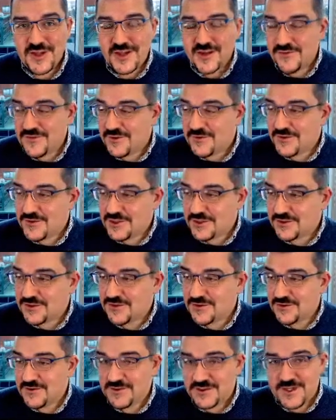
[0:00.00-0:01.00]
if you just
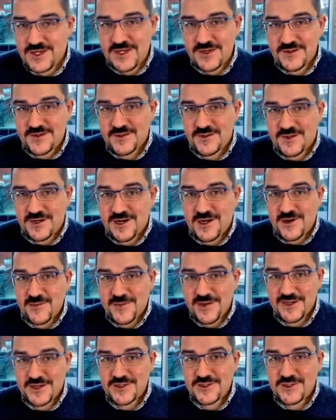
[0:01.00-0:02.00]
Google dinosaur
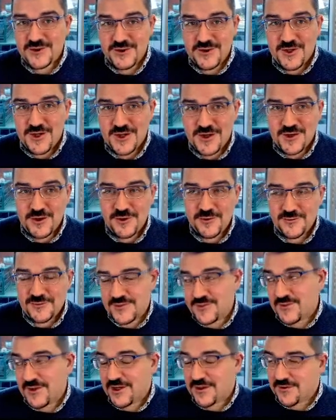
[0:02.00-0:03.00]
comics Sherlock Holmes,
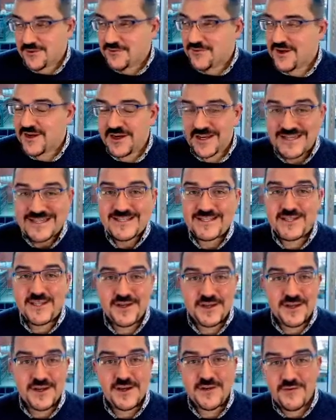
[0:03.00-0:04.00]
well, you'll find a
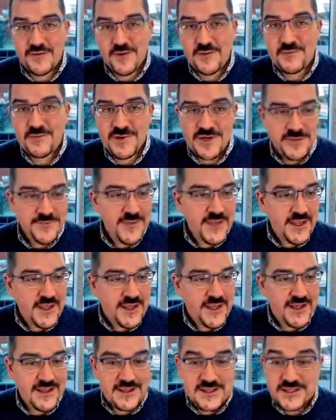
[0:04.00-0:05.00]
gazillion of them. But
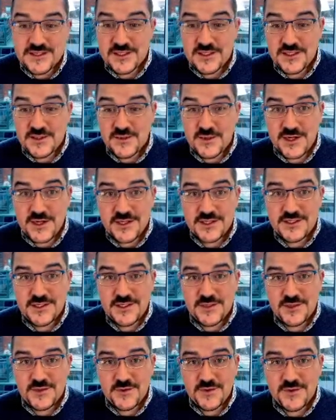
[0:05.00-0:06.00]
at least this one has to
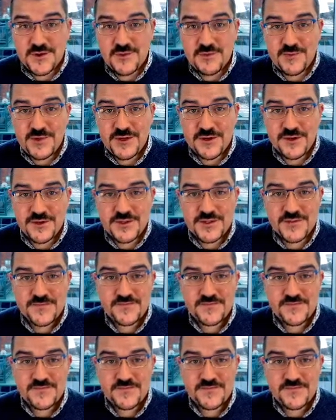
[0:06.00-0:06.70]
do with computers.